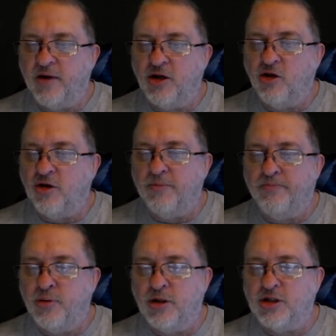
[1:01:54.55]
And you can
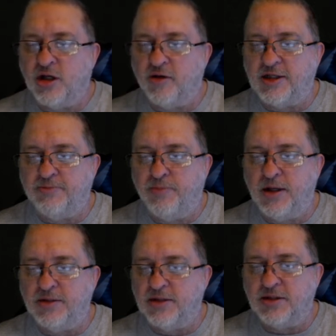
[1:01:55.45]
push all these
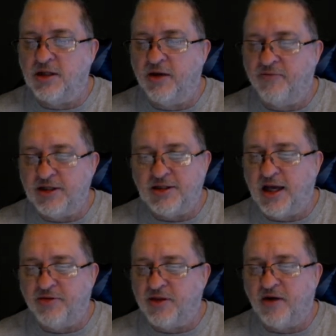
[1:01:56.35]
buttons and stuff. It's
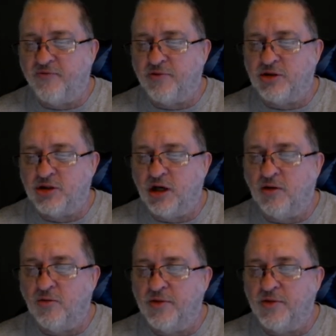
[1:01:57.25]
not there for show.